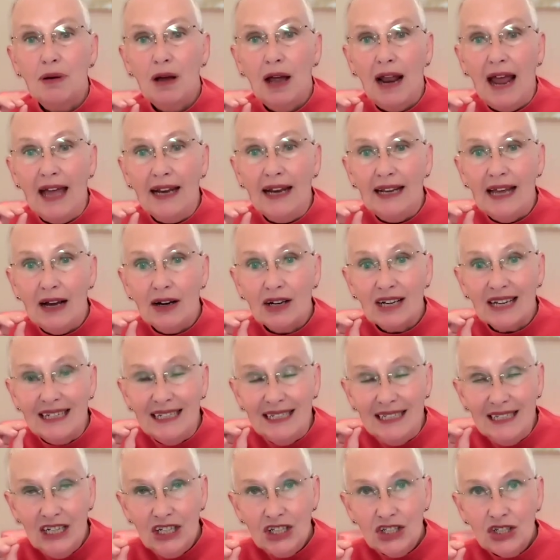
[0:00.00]
And our
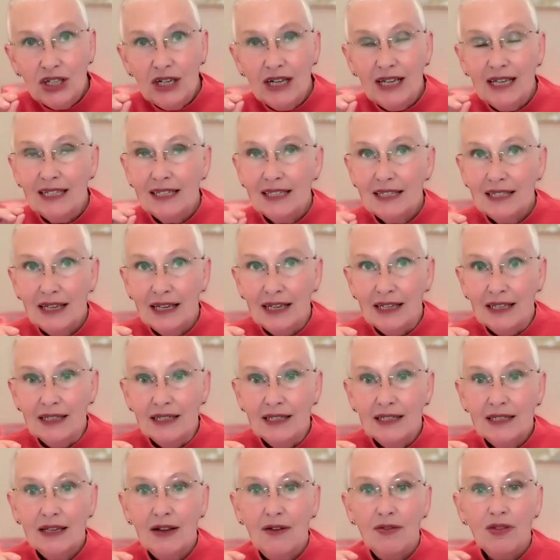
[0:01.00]
conditioning
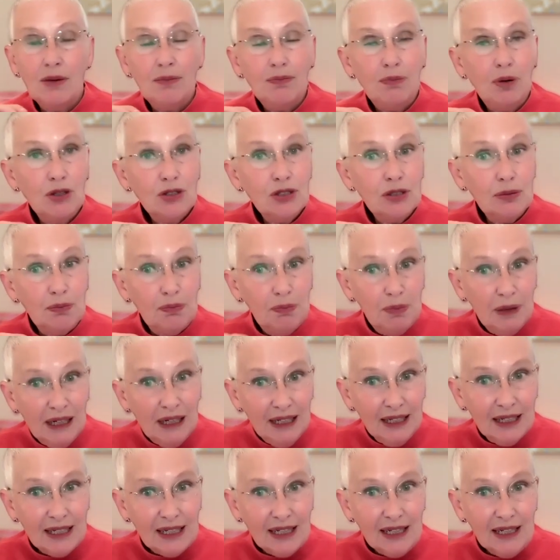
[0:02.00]
says that
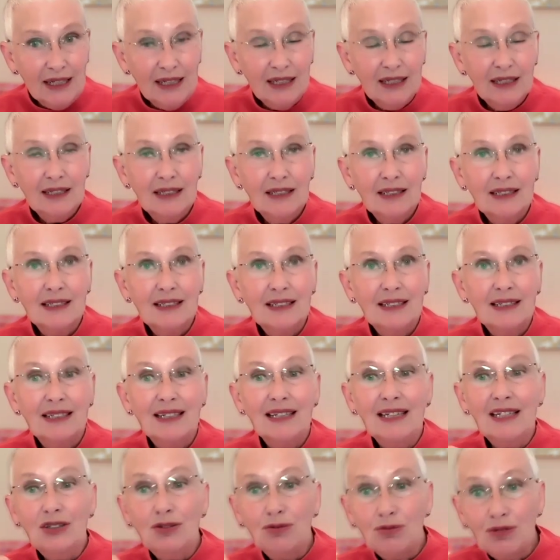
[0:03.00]
possibility
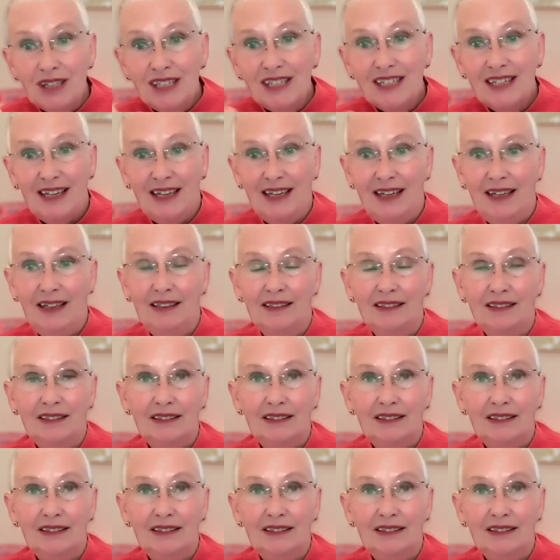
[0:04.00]
is risky.